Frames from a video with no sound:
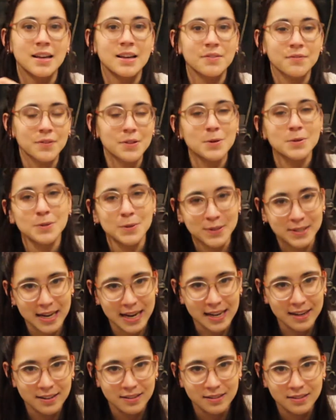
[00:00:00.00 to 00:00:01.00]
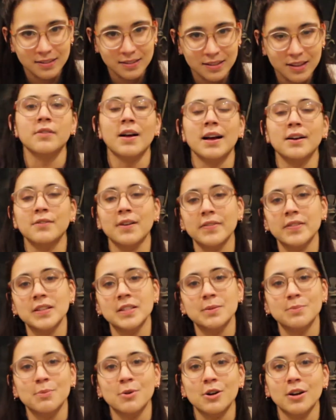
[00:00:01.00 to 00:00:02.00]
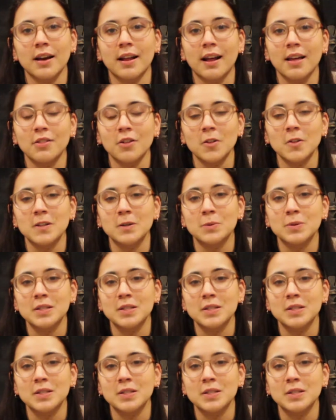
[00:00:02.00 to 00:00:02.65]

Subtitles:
For those who stayed, I read this book and I thought that it